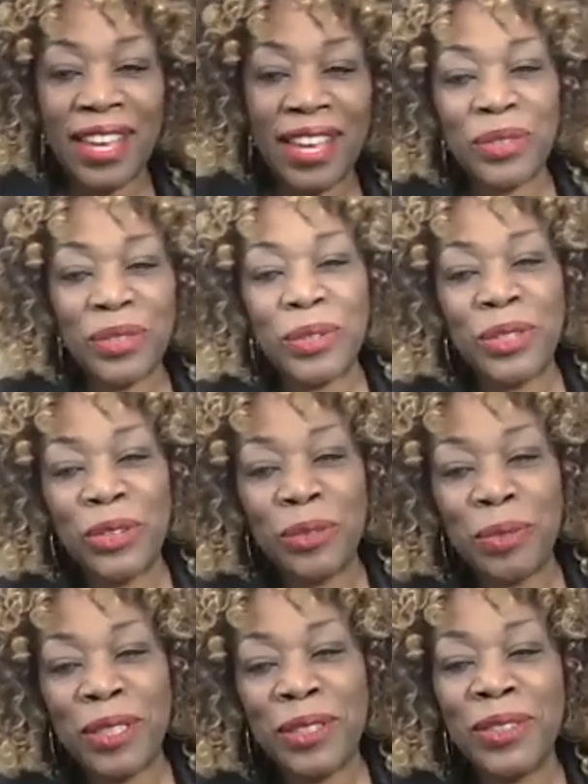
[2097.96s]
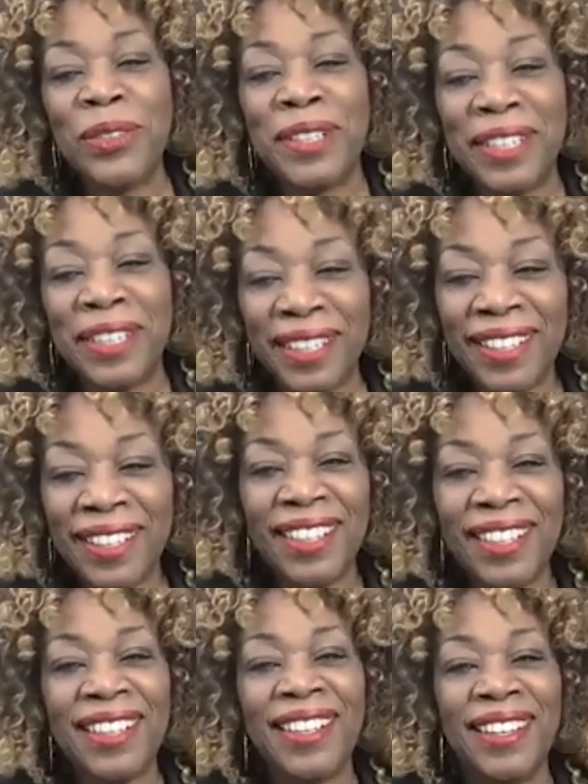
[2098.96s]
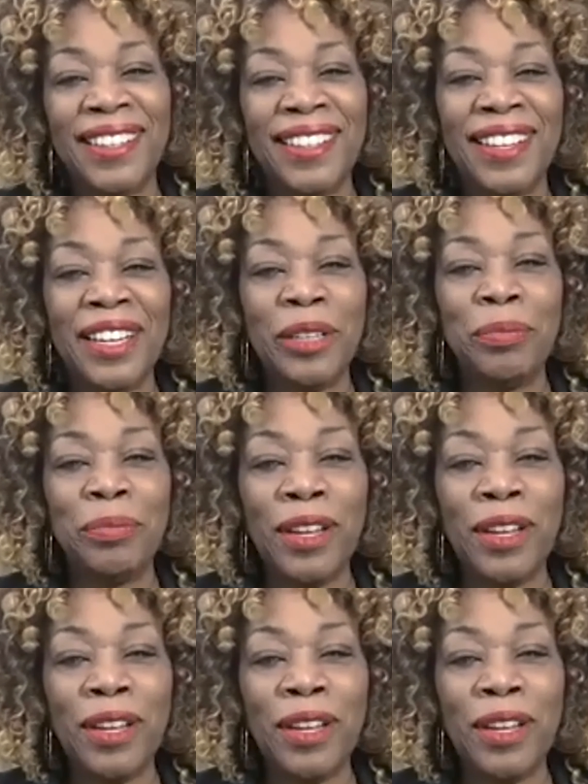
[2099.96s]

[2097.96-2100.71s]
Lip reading: And that's what you've been doing. I